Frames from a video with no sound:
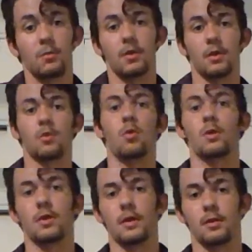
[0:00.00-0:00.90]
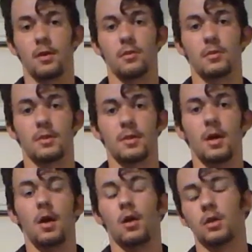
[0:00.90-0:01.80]
where the Cornell notes
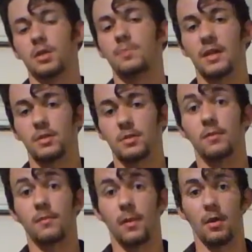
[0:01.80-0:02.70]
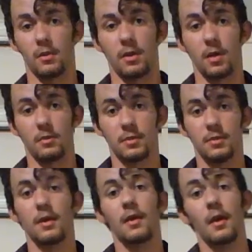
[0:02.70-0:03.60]
are special from other notes.
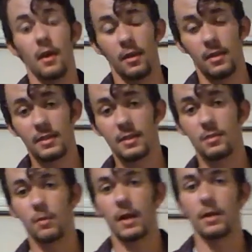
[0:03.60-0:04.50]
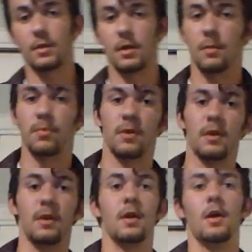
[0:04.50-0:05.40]
This is where you're going to put
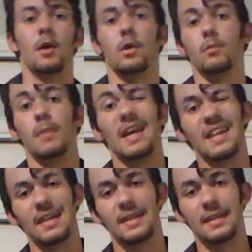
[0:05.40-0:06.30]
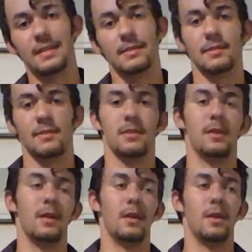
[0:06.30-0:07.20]
your main ideas,
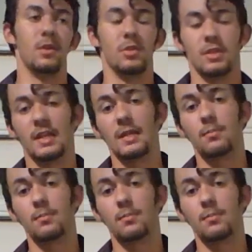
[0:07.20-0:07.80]
your key